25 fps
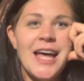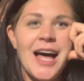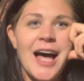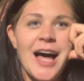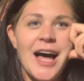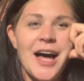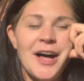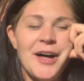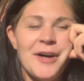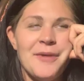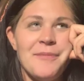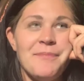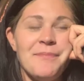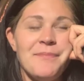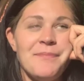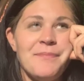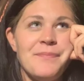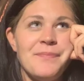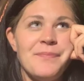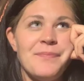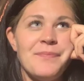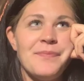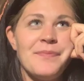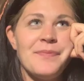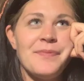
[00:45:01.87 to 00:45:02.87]
everyone
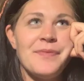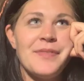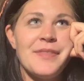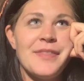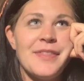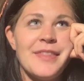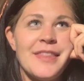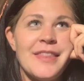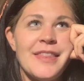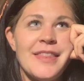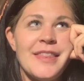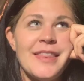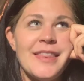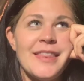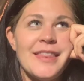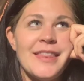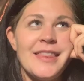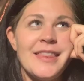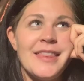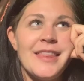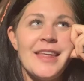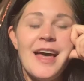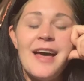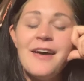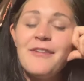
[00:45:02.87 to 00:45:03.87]

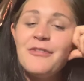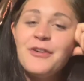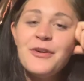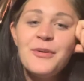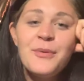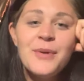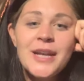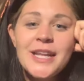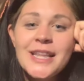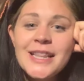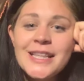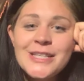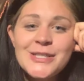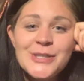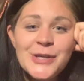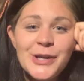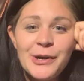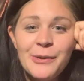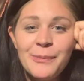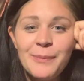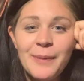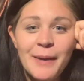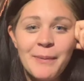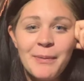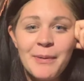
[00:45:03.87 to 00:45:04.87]
in this
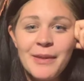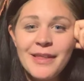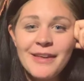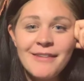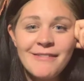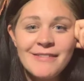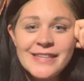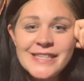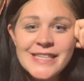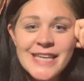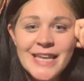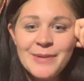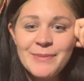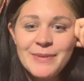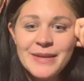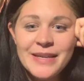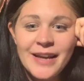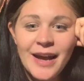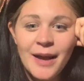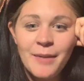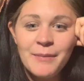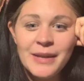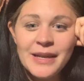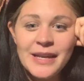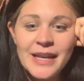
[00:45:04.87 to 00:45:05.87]
group, I believe, is going to be a
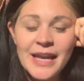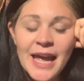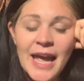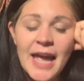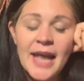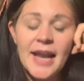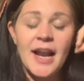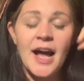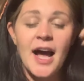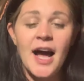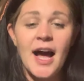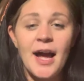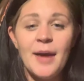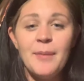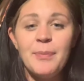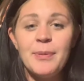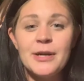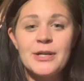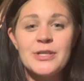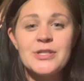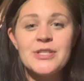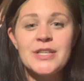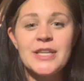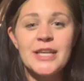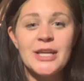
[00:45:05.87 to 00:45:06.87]
diamond. And I
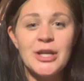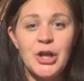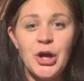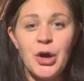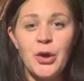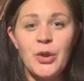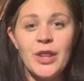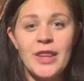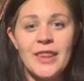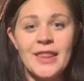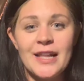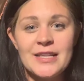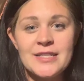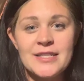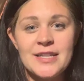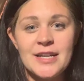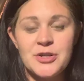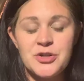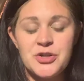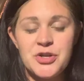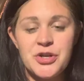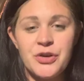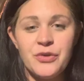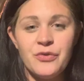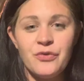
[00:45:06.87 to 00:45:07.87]
personally know that that's
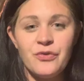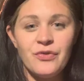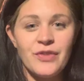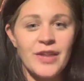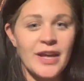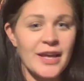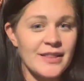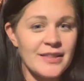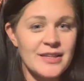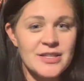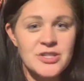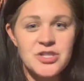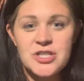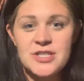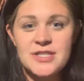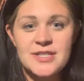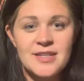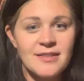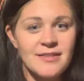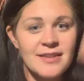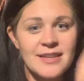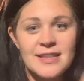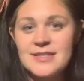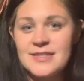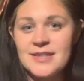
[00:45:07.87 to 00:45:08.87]
not true. Like,
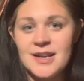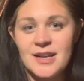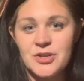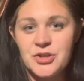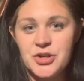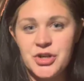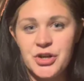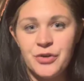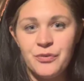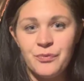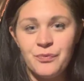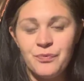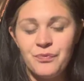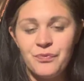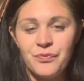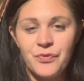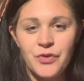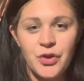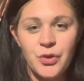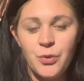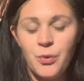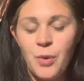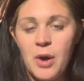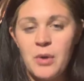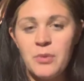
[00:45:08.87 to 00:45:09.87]
logistically, it's not true.
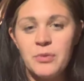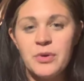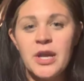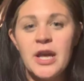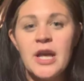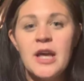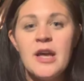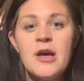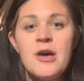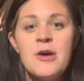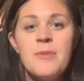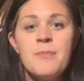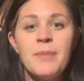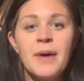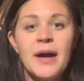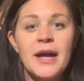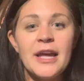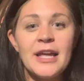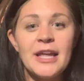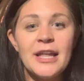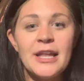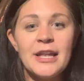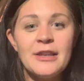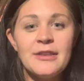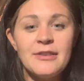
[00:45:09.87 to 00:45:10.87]
You won't,
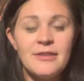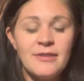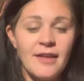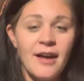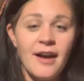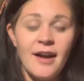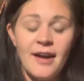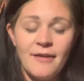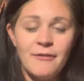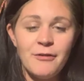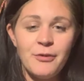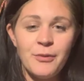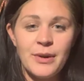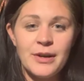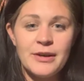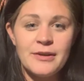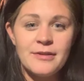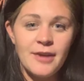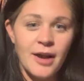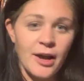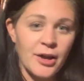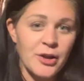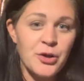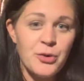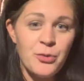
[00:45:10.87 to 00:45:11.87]
but not everyone,
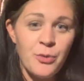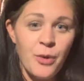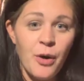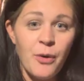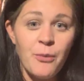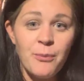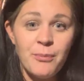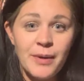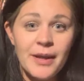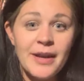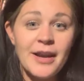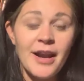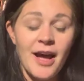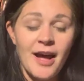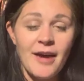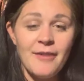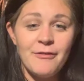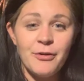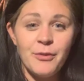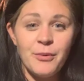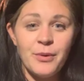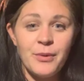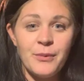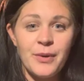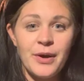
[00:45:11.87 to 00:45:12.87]
not you won't, but not
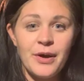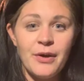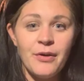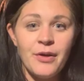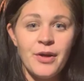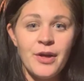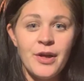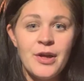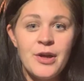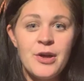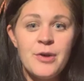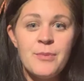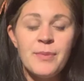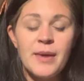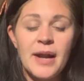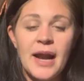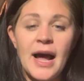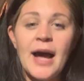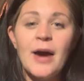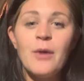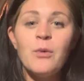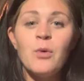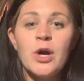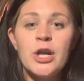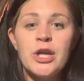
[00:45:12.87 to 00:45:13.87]
everyone will. But
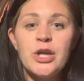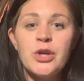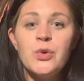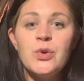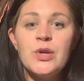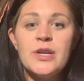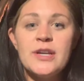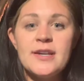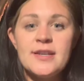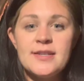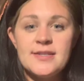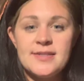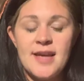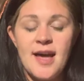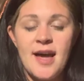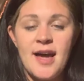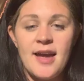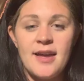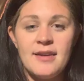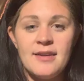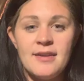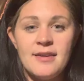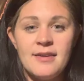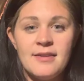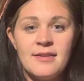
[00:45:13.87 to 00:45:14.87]
I want you to
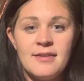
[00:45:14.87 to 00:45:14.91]
decide